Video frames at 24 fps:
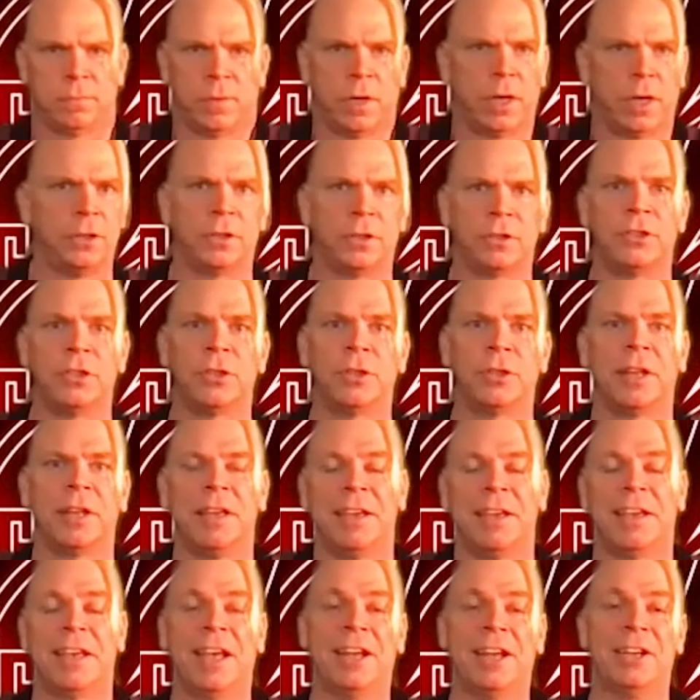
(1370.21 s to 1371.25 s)
I just do it.
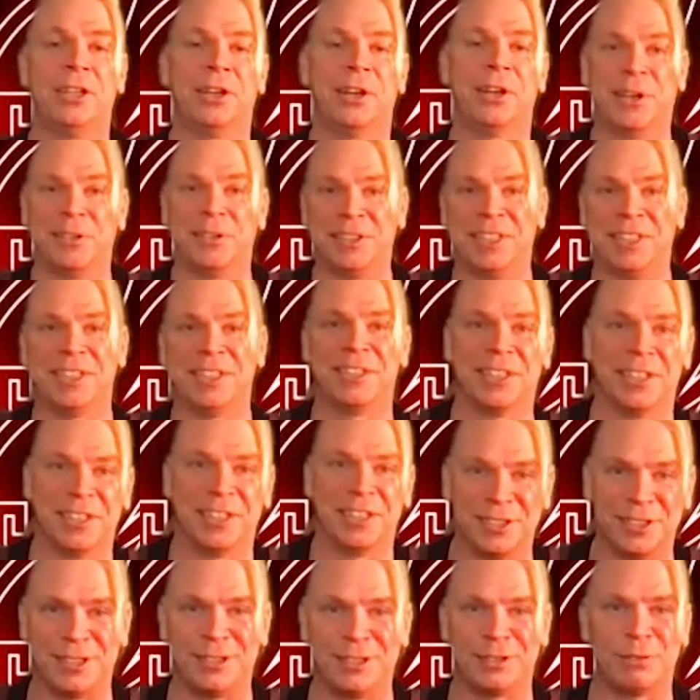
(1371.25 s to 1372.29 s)
And you know how Neil
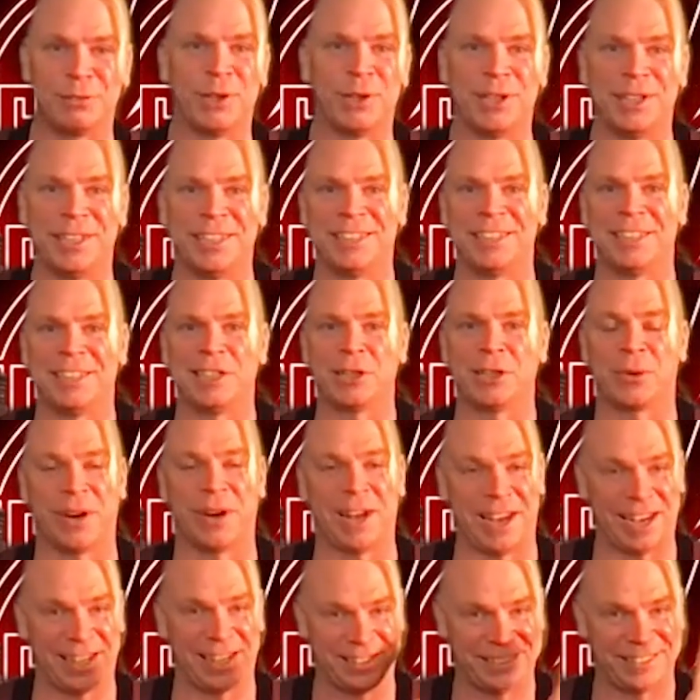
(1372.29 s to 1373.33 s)
is. He's very
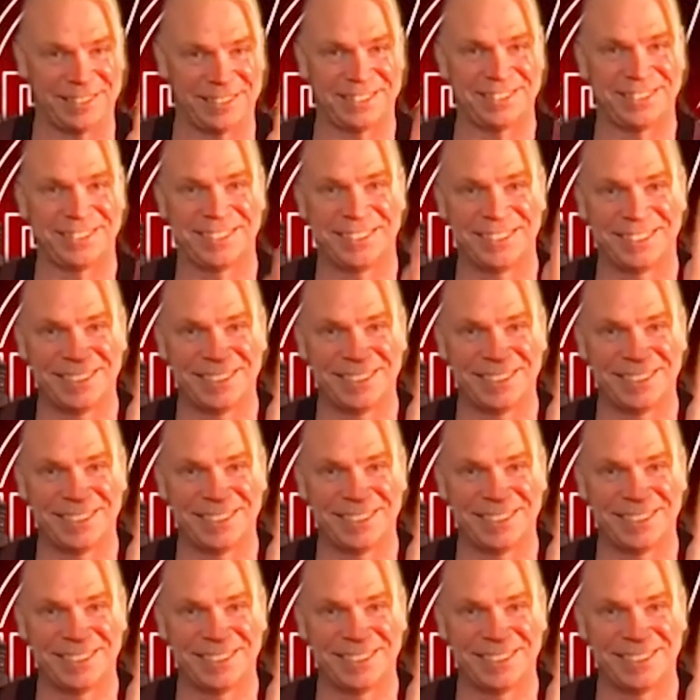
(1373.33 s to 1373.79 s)
crass.